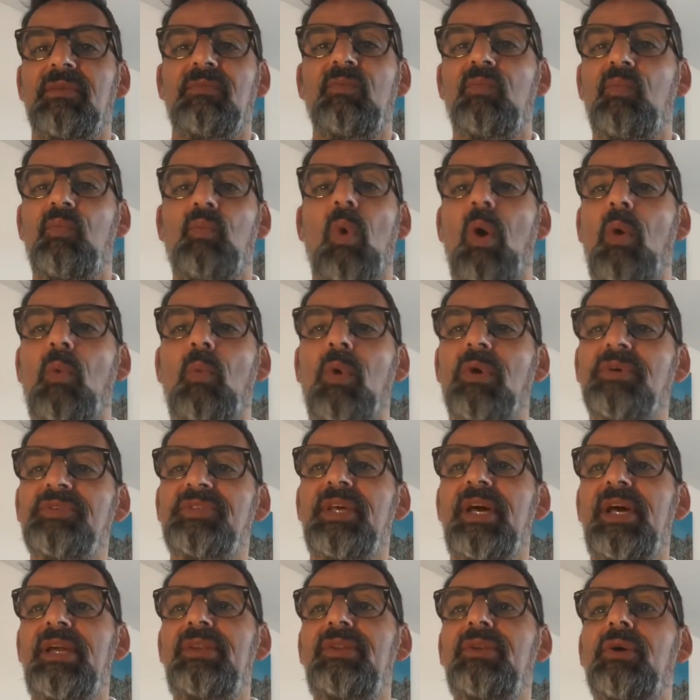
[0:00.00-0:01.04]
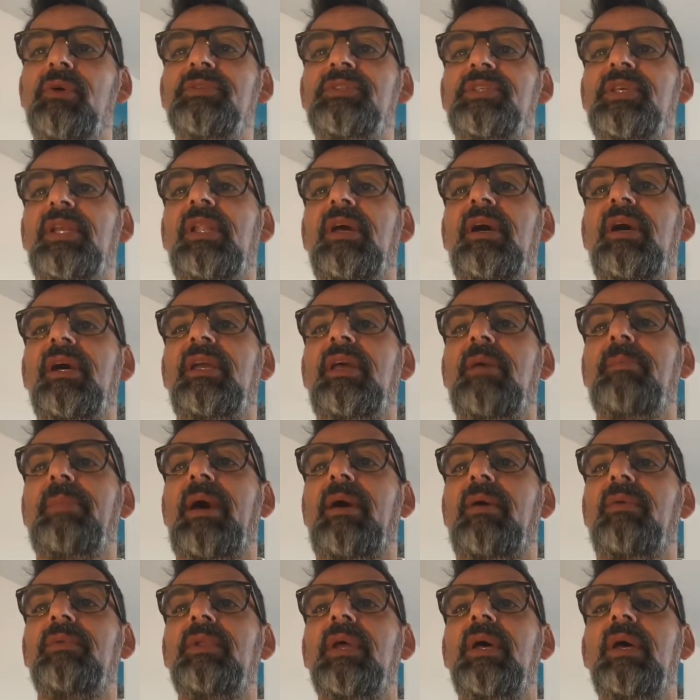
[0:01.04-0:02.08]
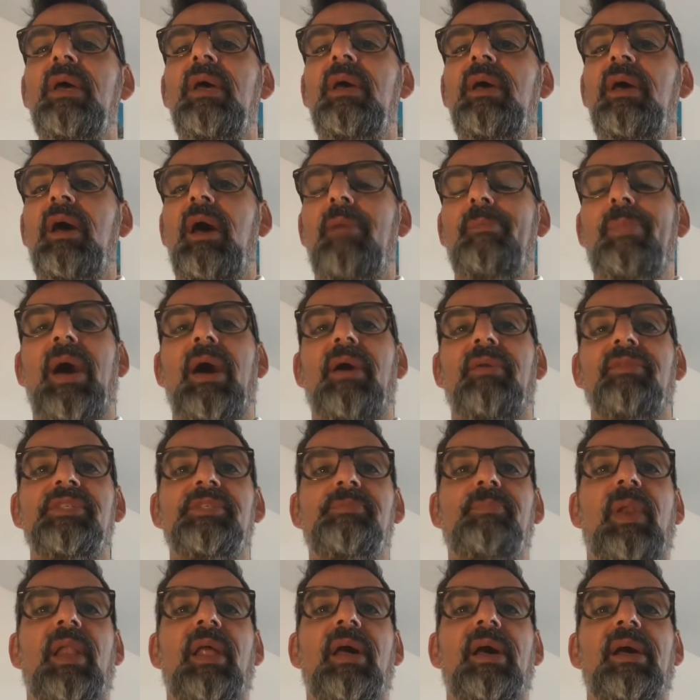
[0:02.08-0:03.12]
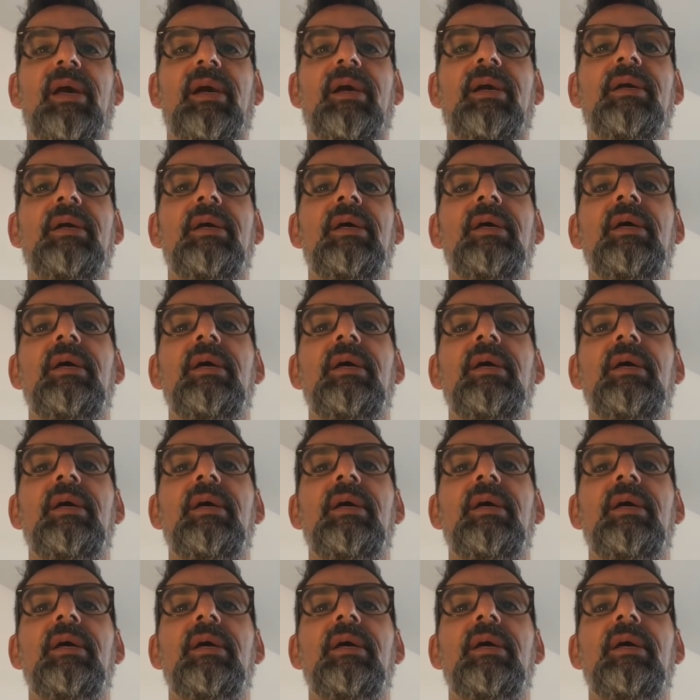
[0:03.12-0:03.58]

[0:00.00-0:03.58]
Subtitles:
And what was there not to like about this player?